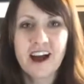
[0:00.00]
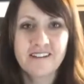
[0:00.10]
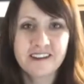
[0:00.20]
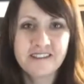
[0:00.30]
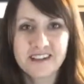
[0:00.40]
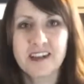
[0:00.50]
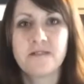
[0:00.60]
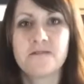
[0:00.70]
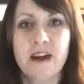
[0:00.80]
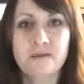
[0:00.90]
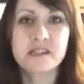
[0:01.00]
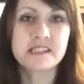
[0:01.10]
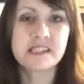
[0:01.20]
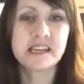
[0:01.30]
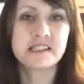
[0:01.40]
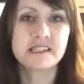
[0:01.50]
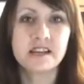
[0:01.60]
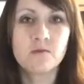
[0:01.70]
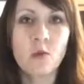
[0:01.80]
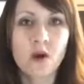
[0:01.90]
All right, you guys have a fabulous day.
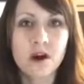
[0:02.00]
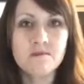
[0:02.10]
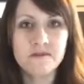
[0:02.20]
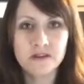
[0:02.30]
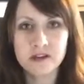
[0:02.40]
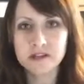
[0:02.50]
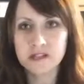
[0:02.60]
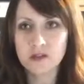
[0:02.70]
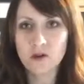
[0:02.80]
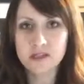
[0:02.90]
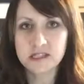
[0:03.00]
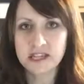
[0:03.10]
Stay warm if you're in these cold